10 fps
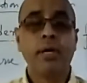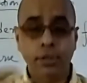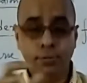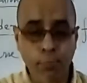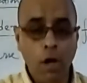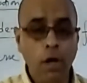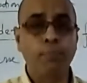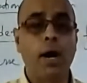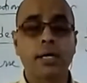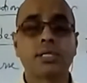small
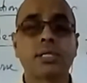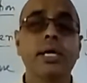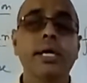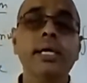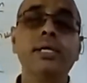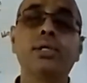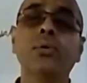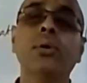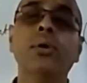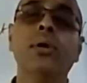parts
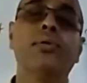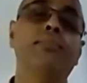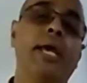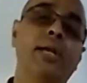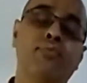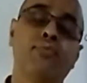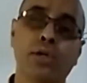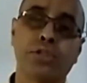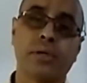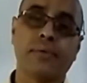into the main function.